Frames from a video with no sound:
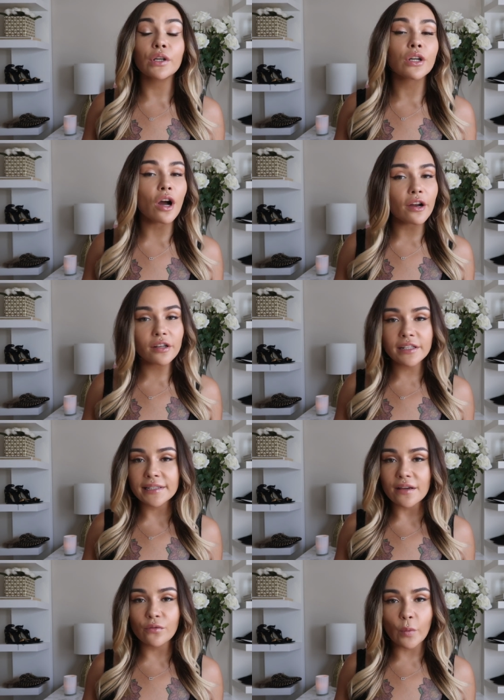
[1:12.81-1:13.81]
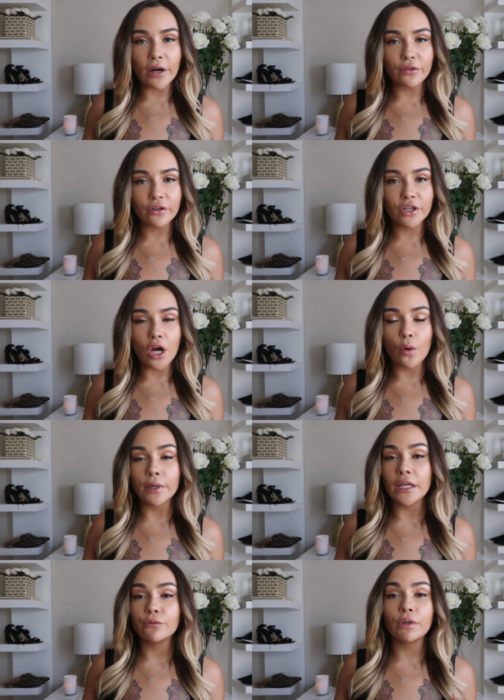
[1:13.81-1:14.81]
regardless of where they're
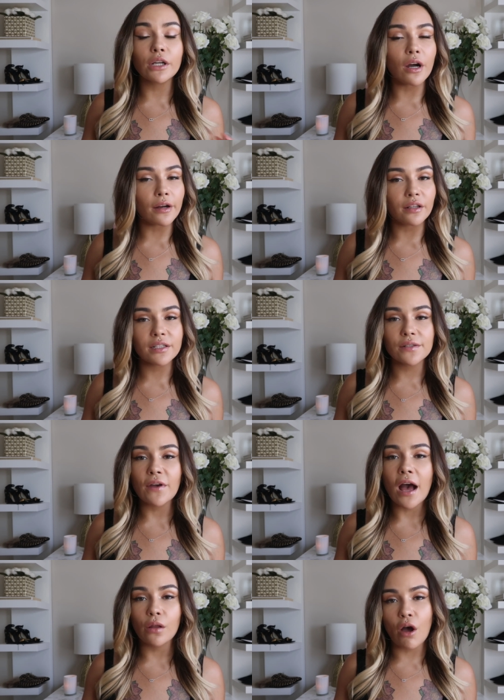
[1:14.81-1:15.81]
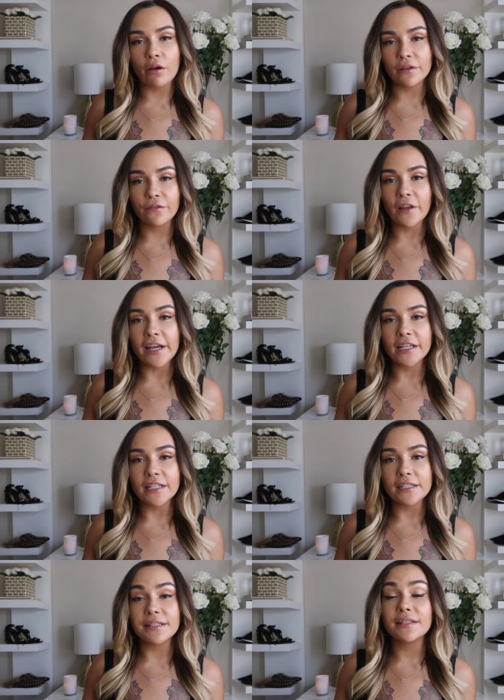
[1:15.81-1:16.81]
going, regardless of how long the flight
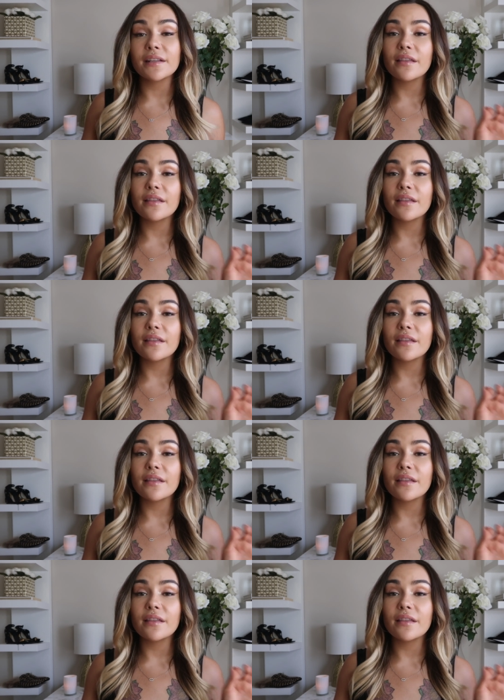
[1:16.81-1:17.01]
is.